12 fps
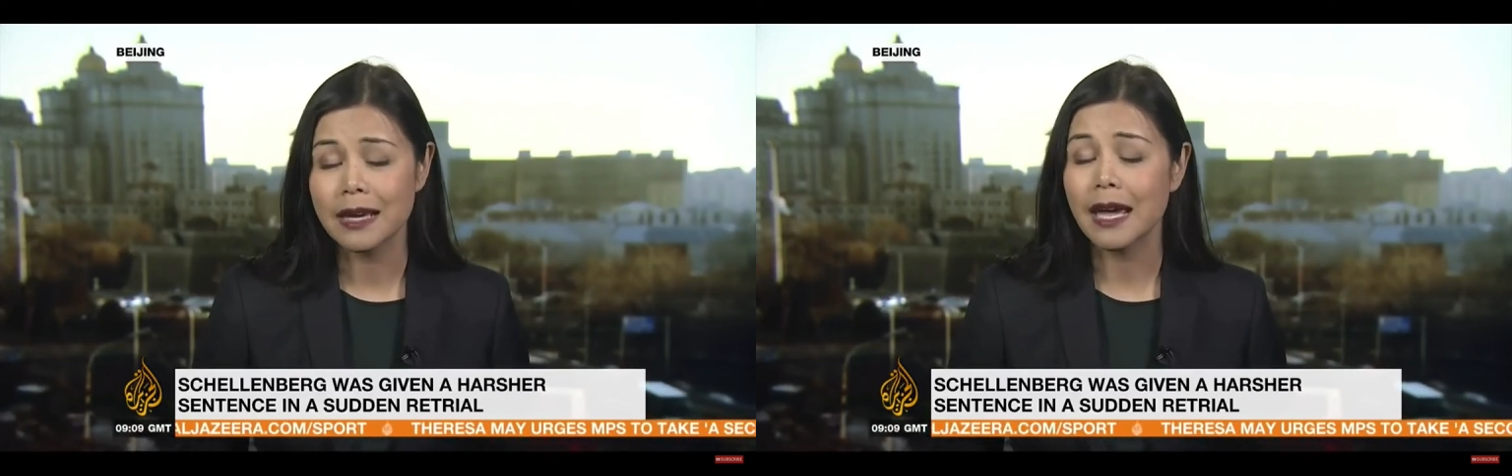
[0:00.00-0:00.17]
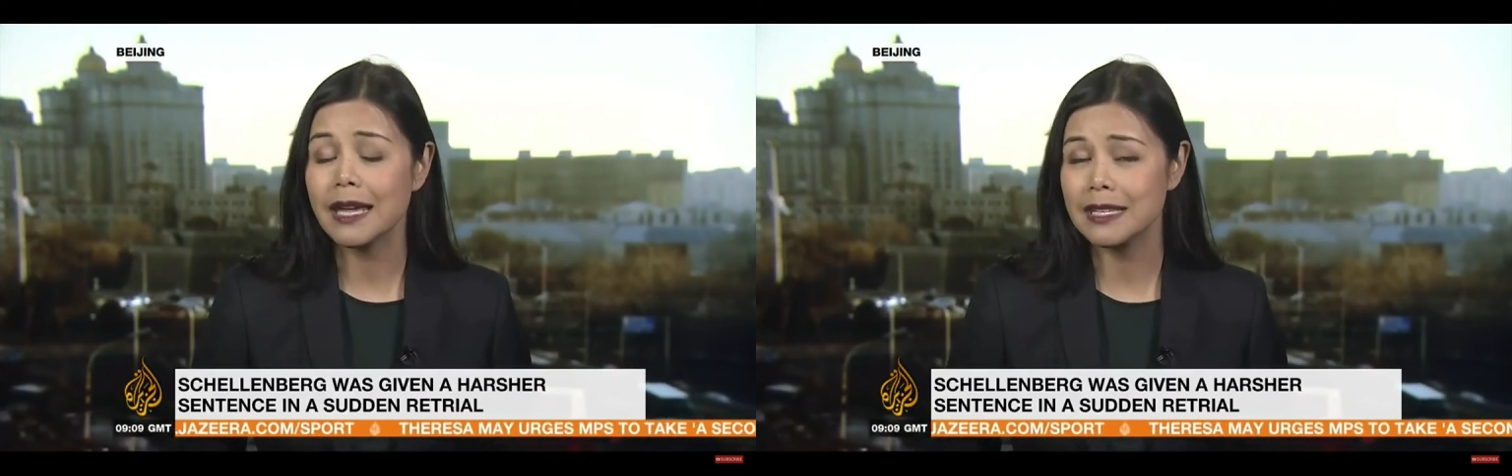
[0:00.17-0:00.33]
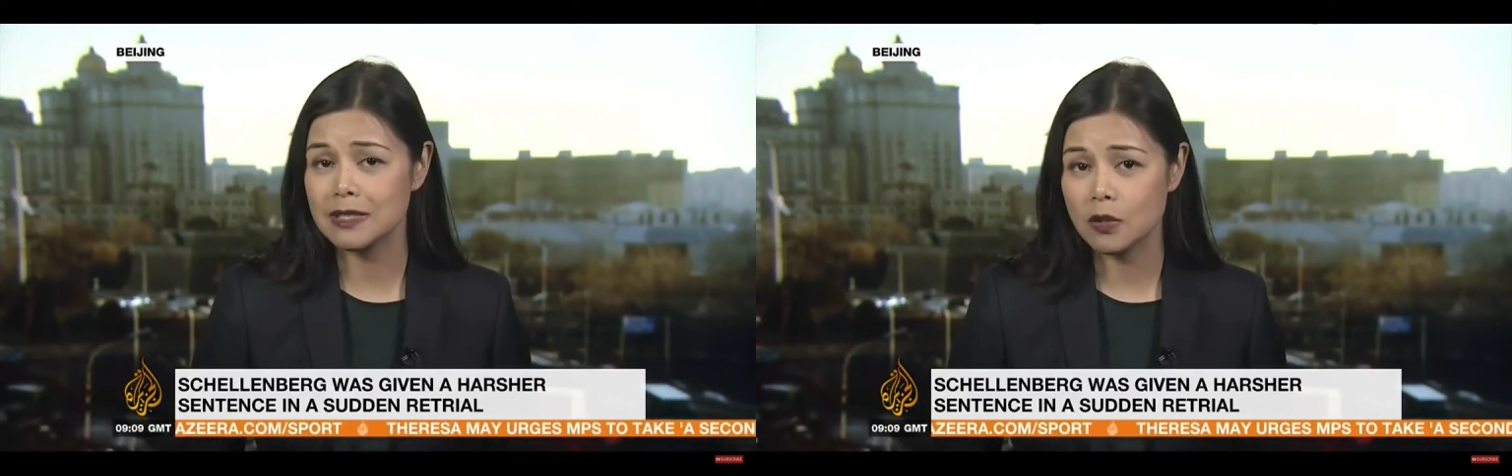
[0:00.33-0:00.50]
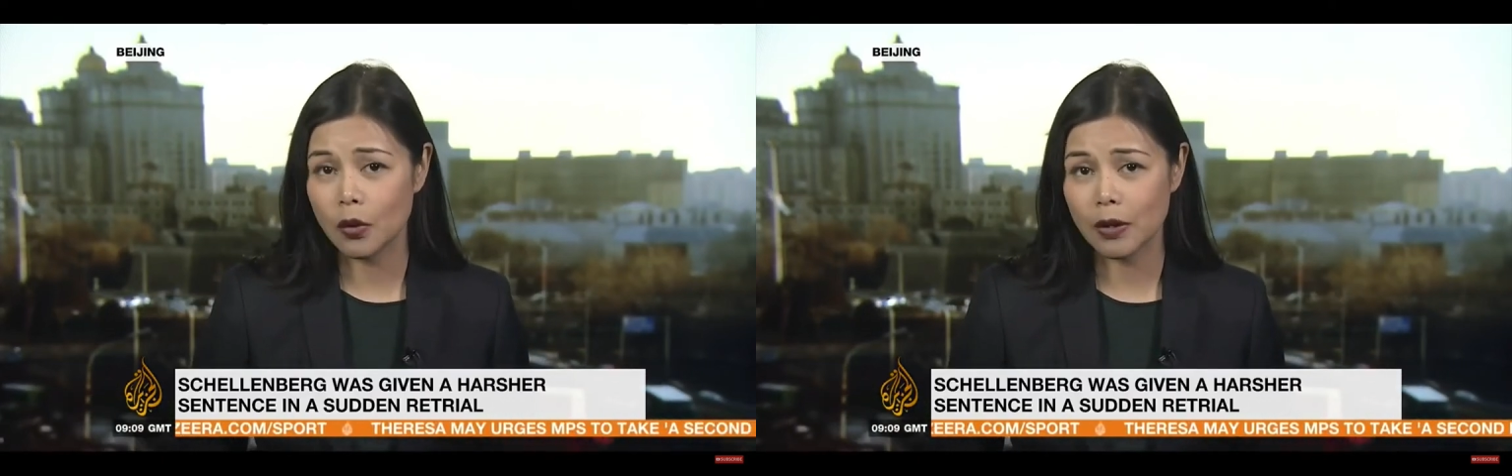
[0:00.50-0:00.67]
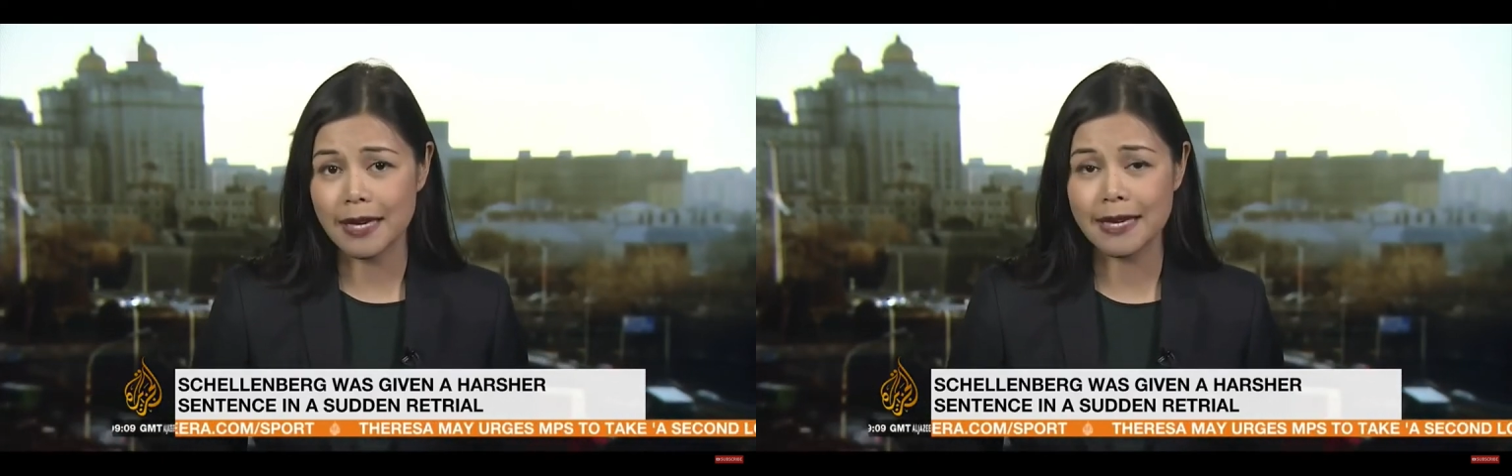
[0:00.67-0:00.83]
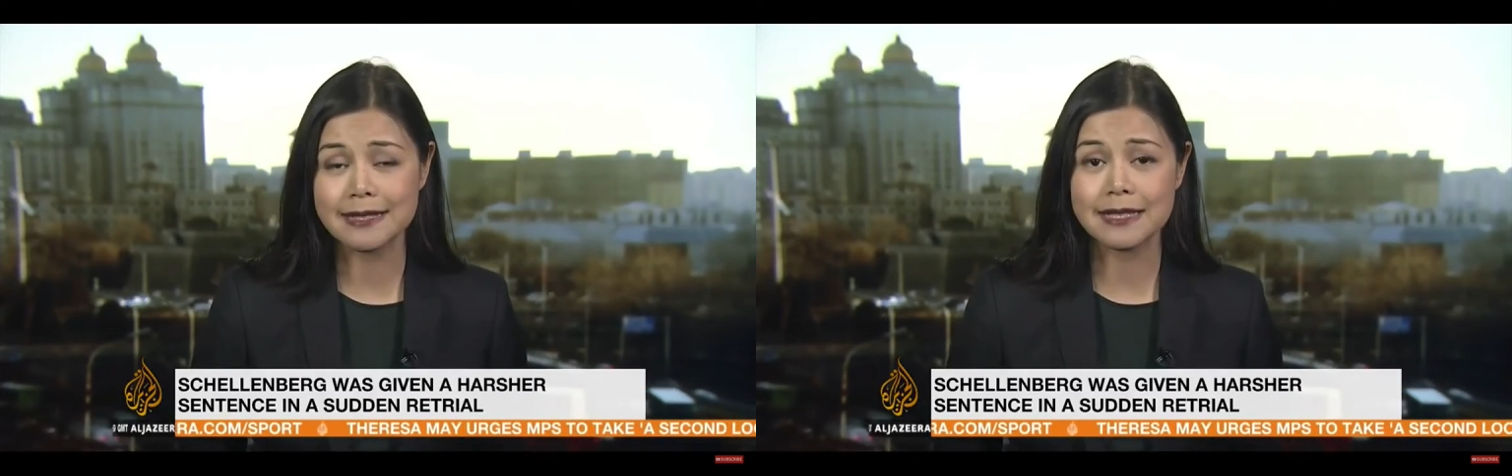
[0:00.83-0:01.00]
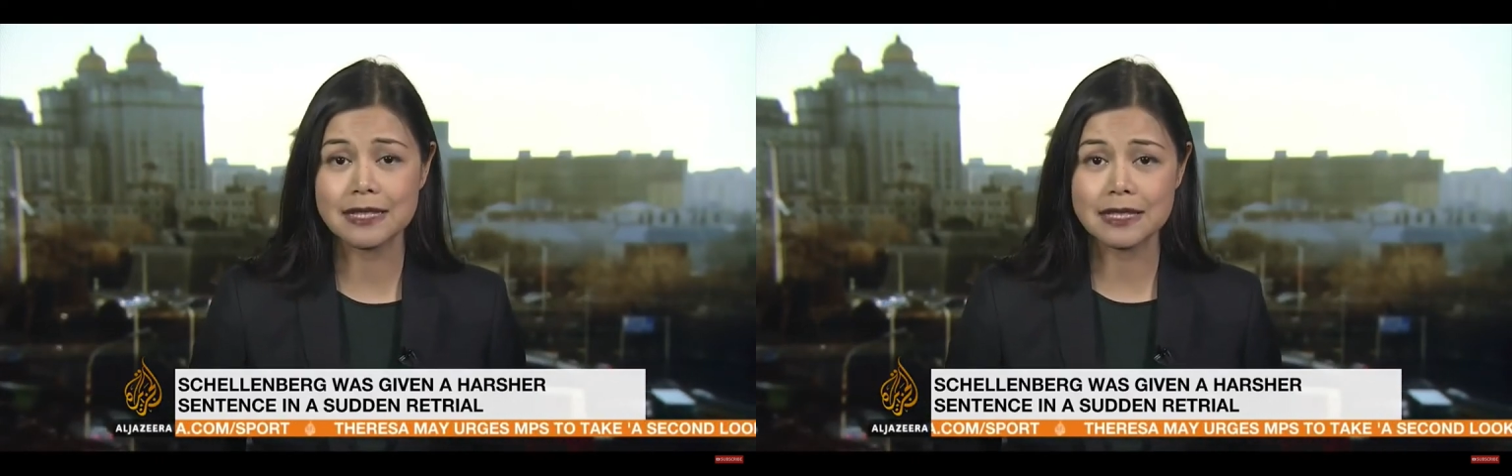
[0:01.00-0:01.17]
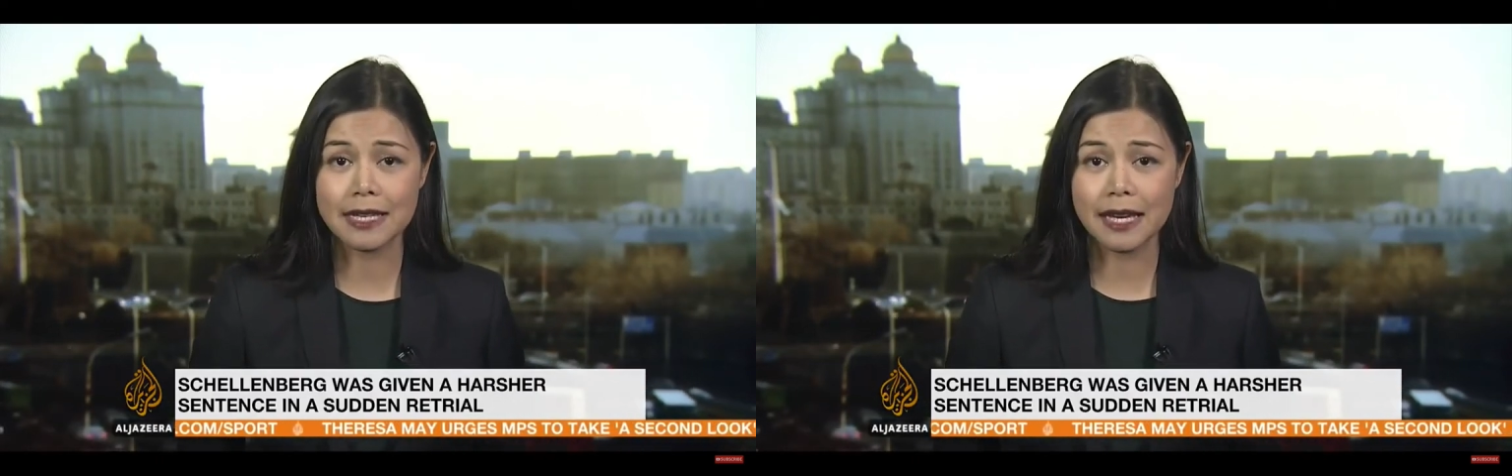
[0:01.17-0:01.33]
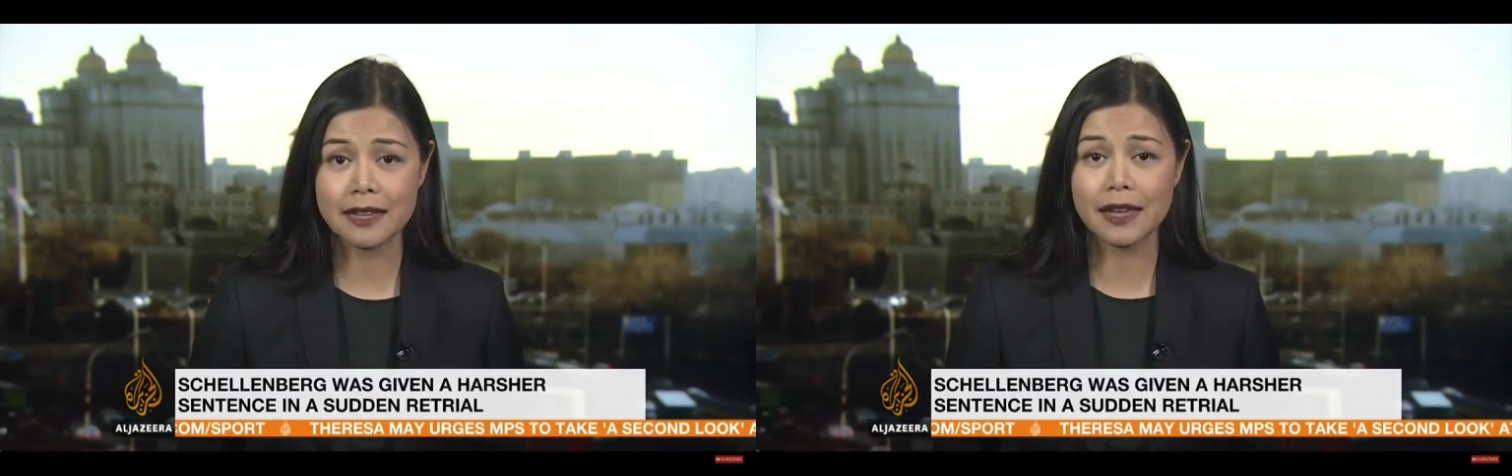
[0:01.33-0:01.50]
and his lawyer has said
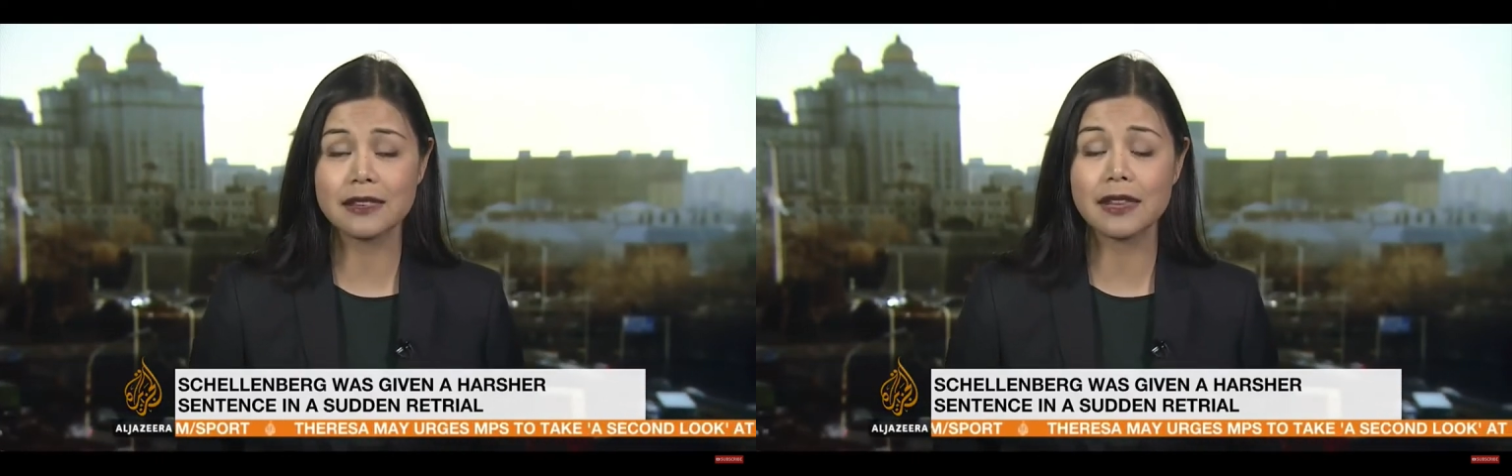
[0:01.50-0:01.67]
today that